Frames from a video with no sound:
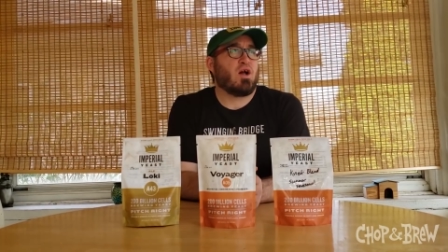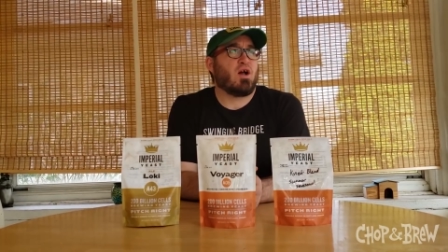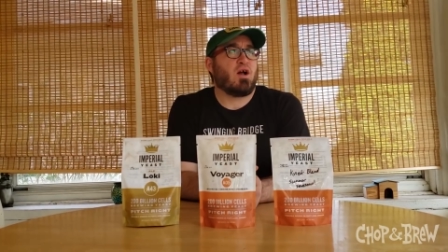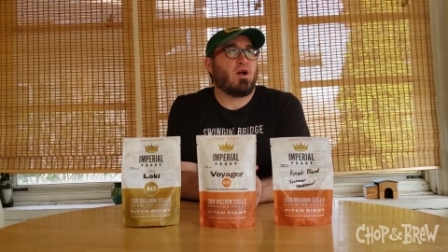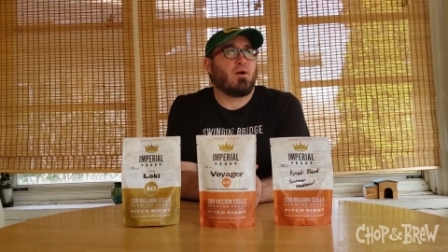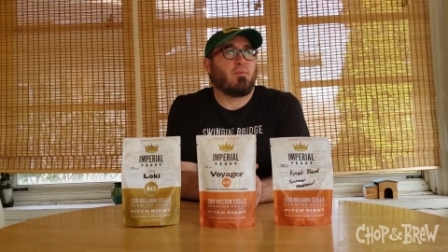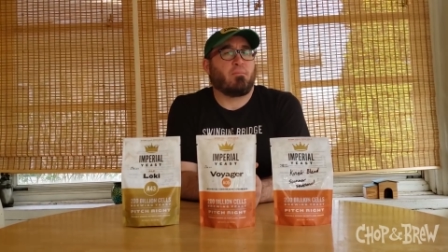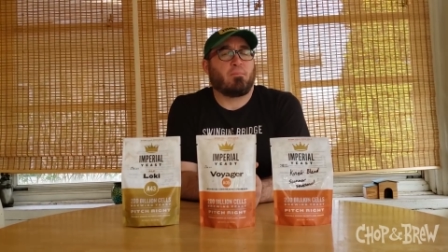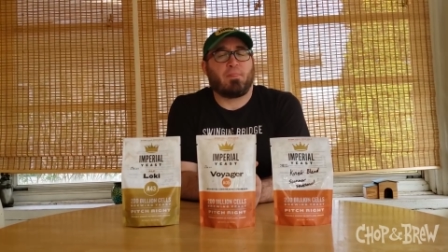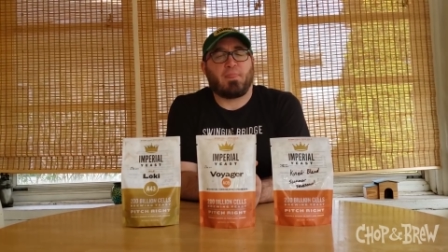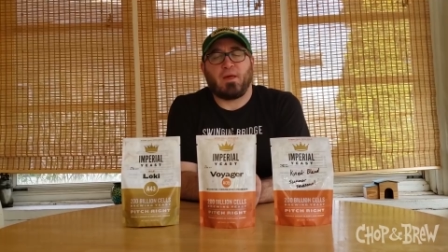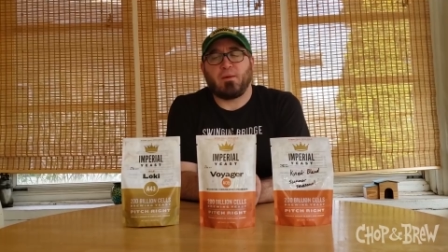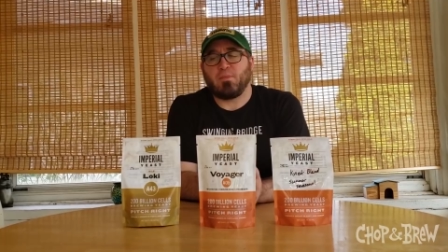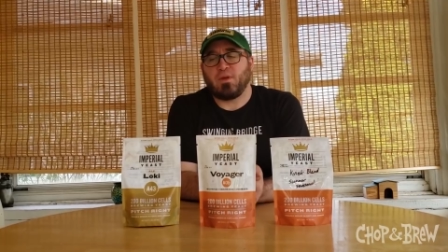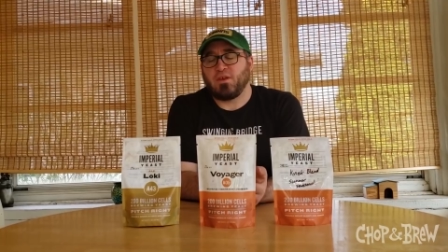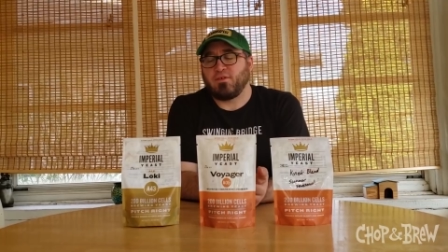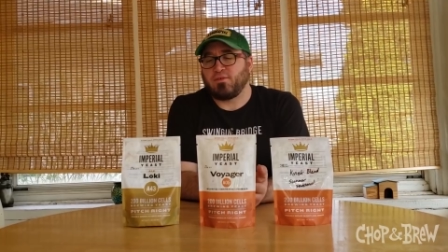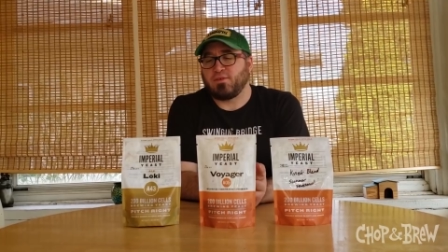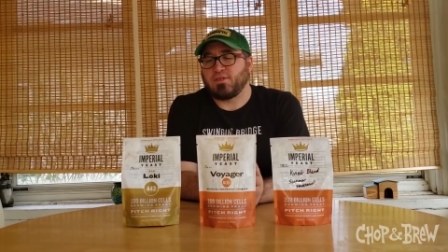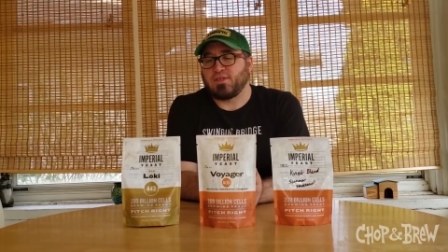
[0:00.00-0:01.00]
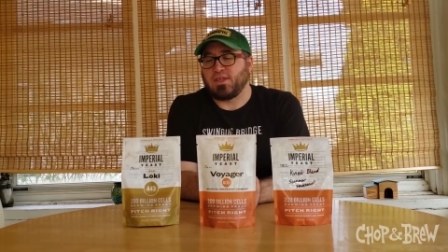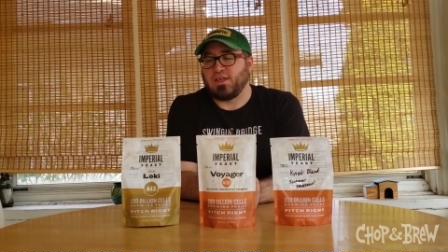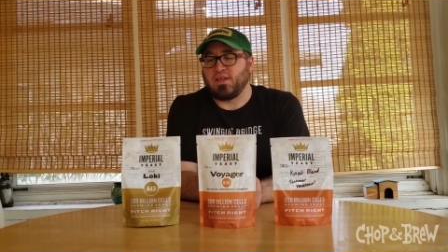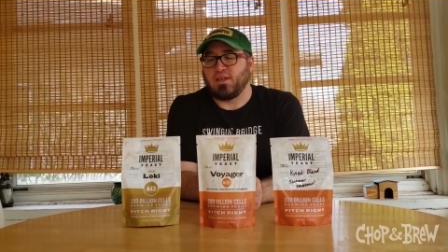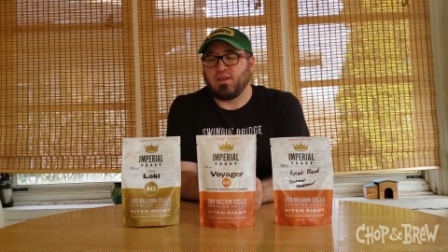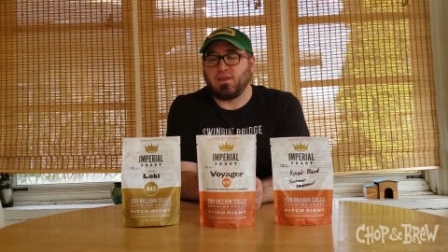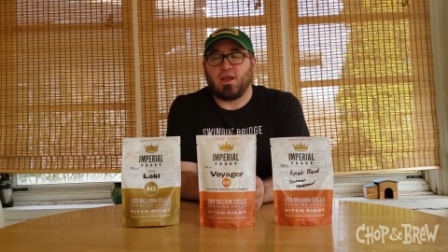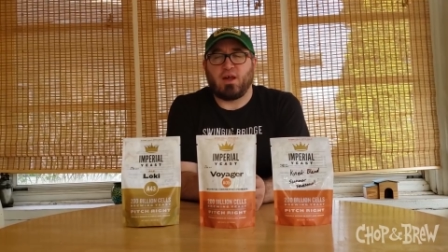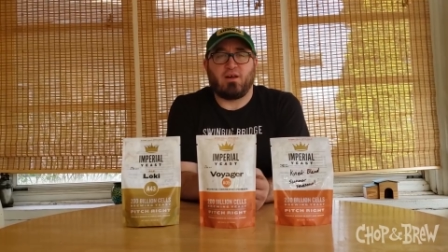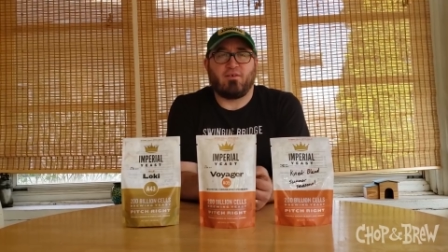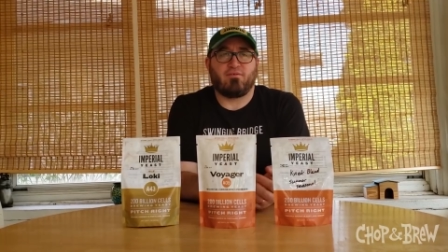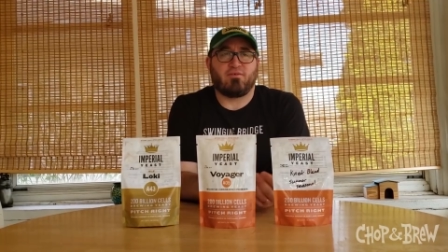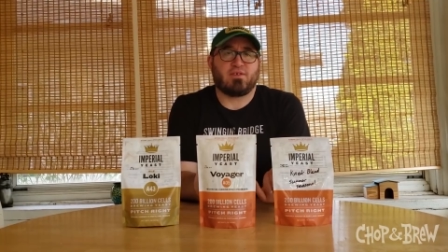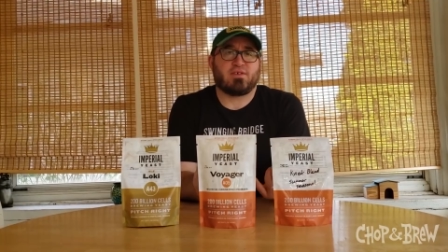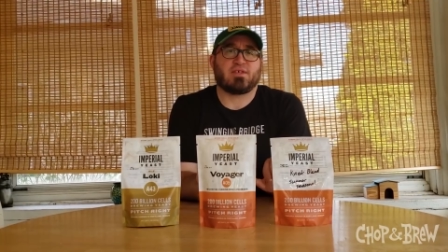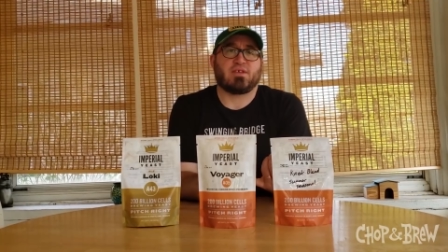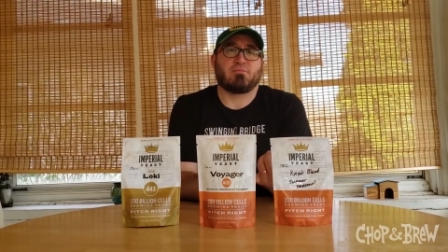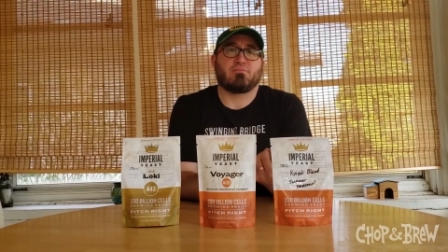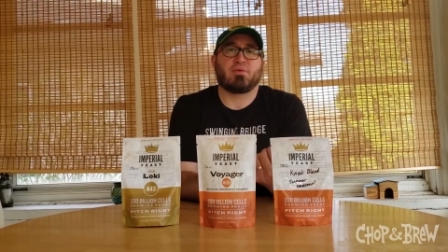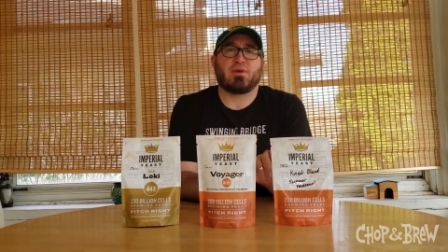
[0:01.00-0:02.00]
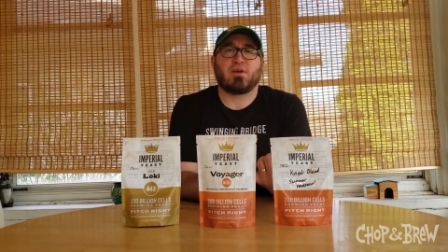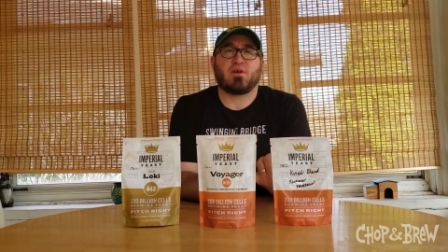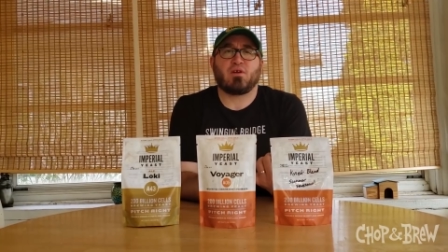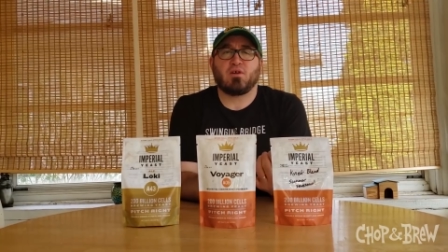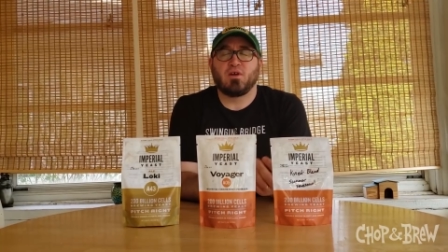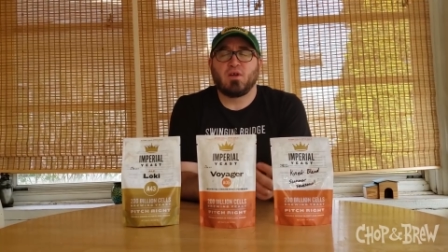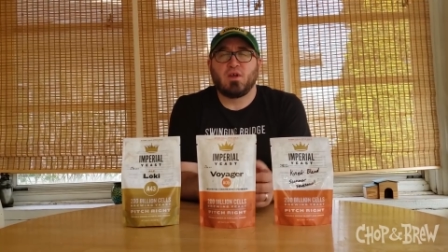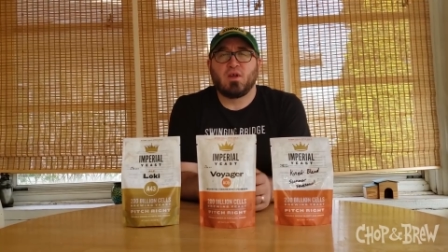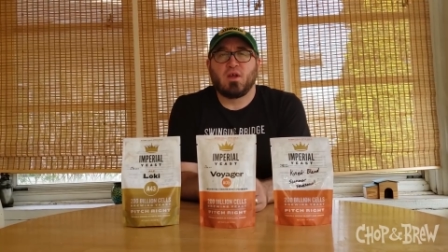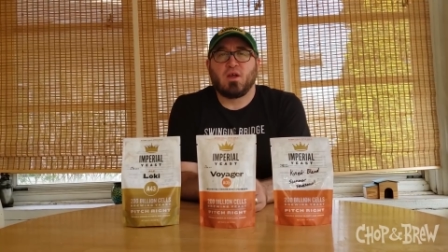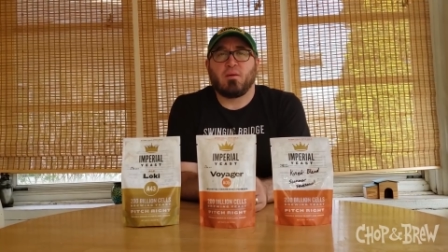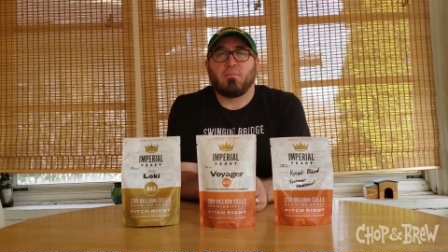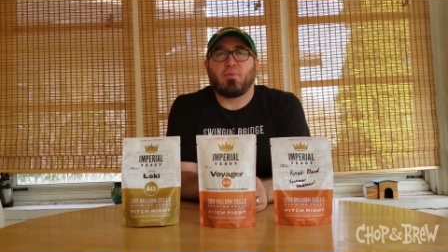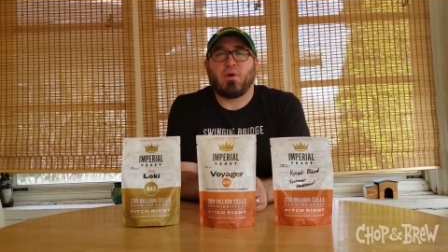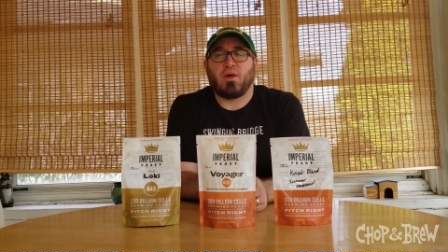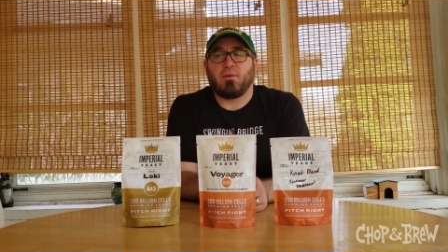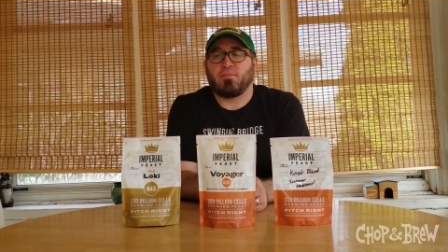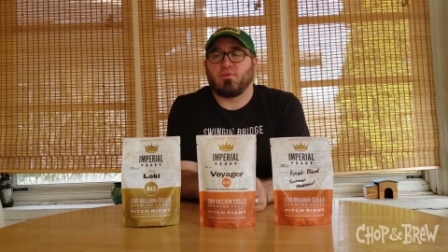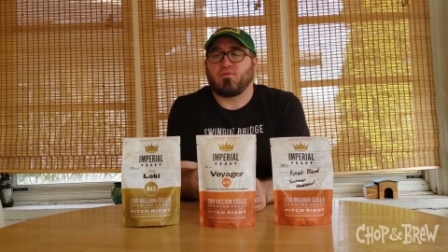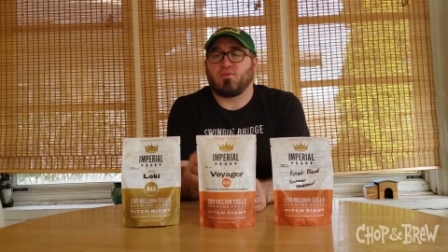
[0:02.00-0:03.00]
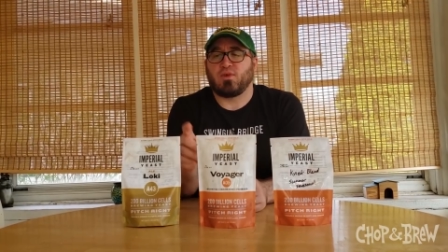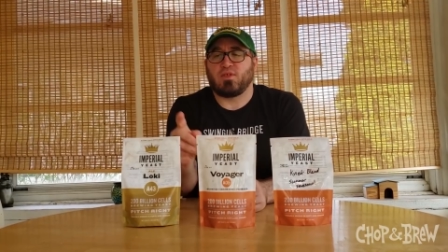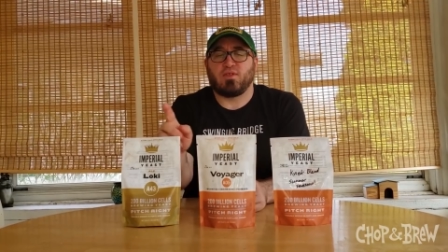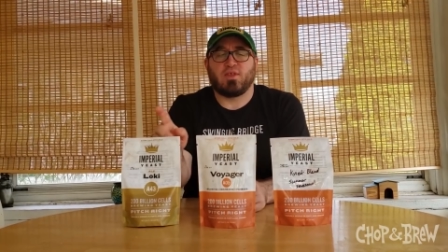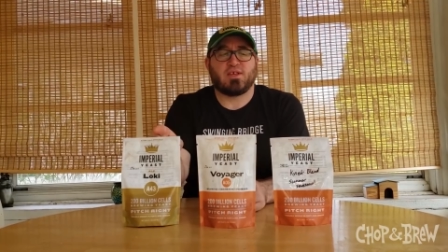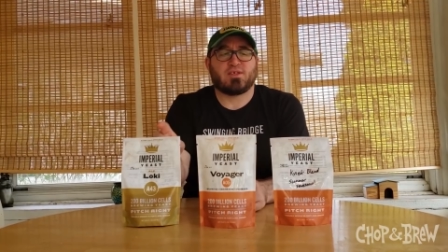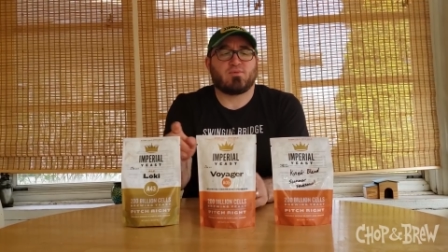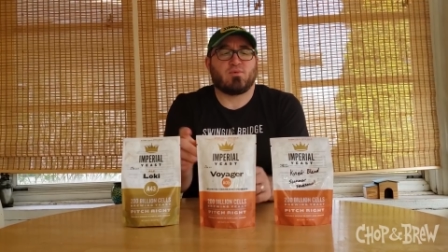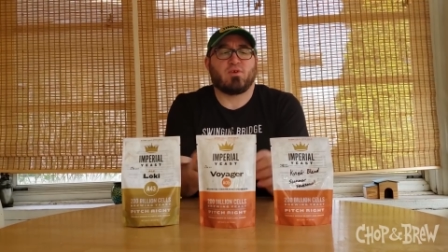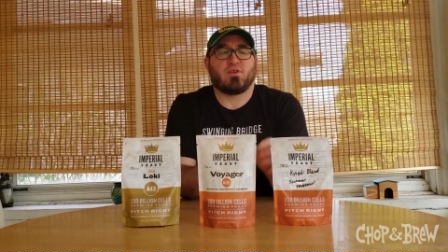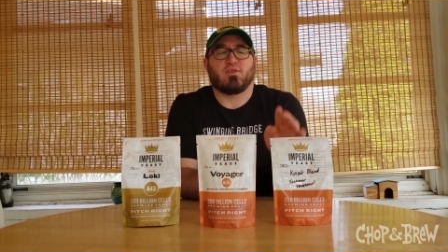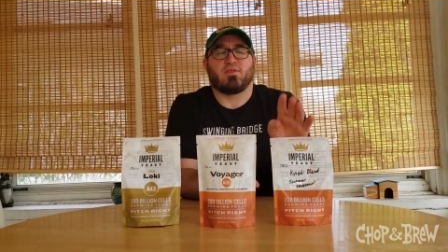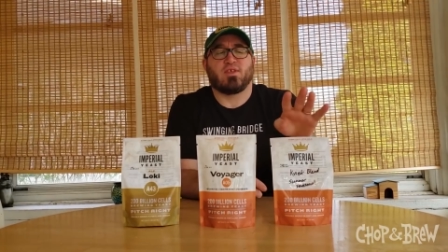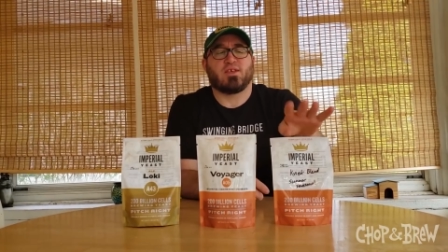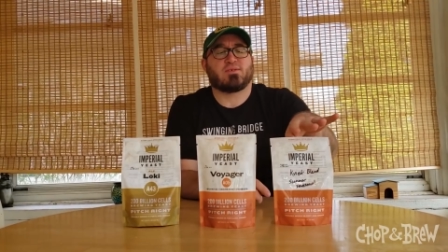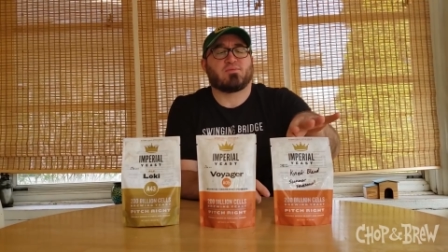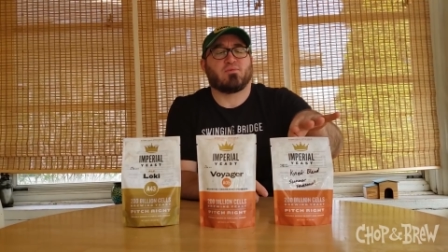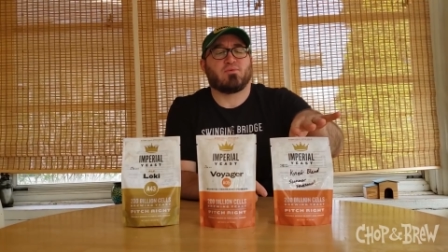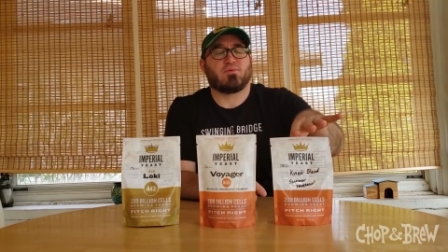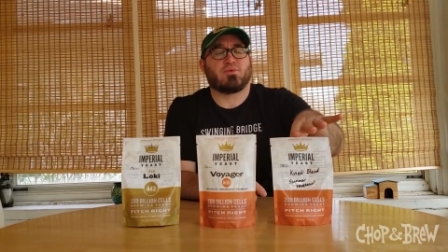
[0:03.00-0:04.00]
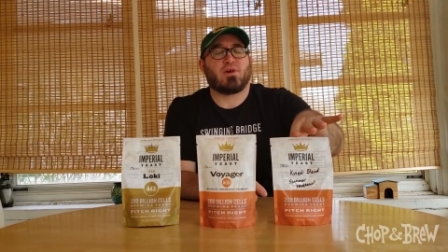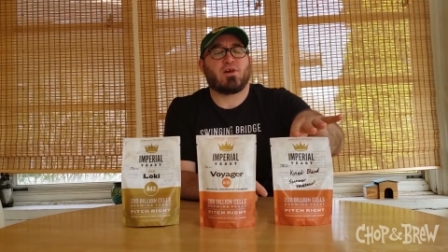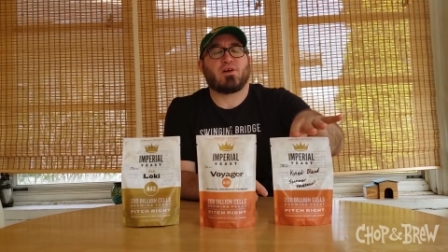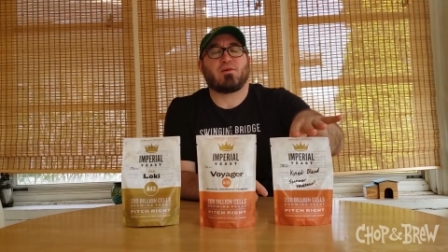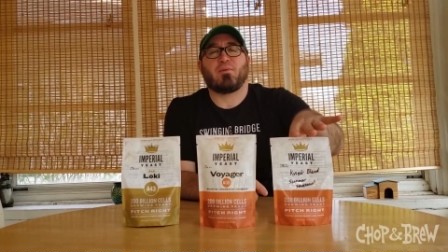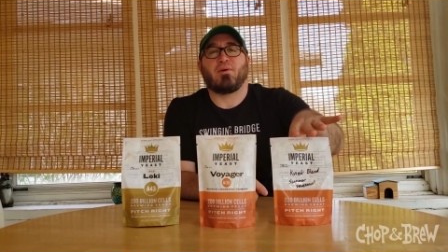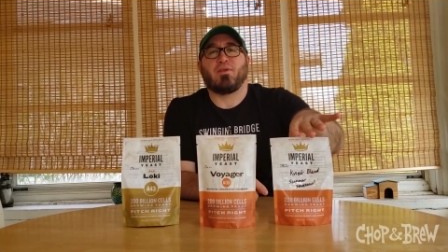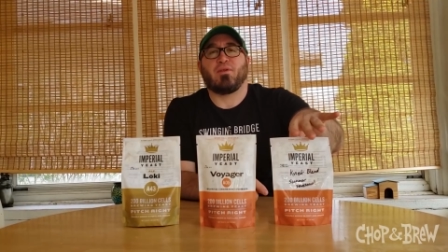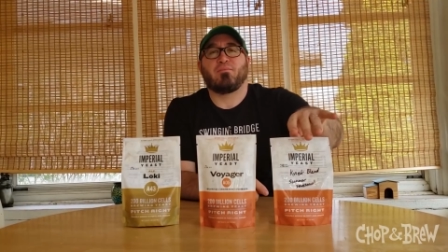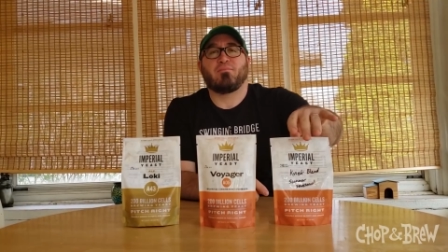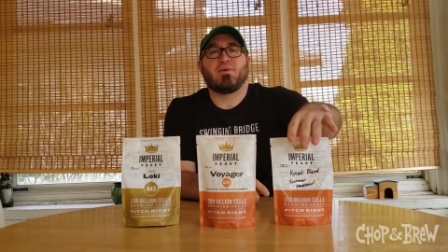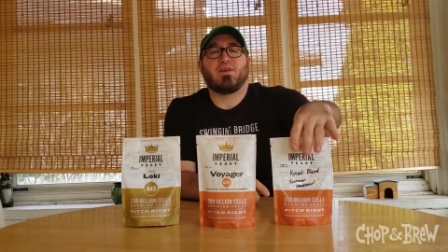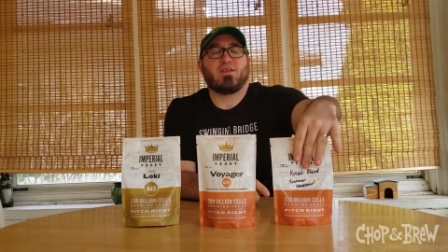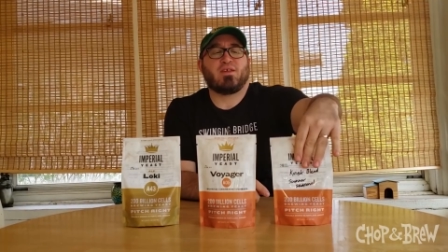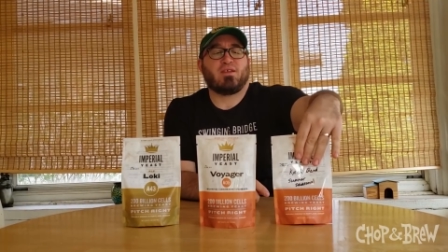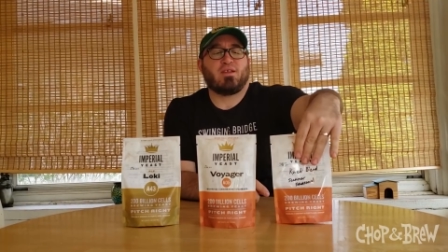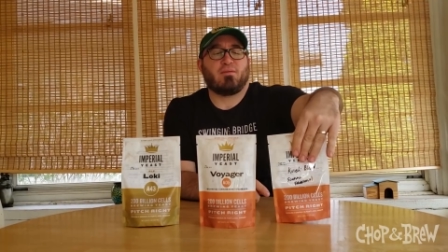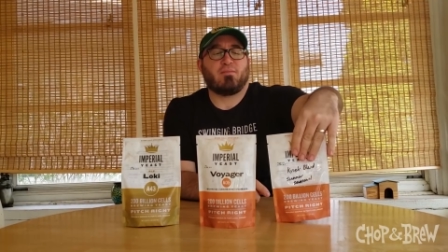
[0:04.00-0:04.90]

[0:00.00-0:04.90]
Um, I'm interested in obviously beer, but between this one and this one, we'll talk about in a minute.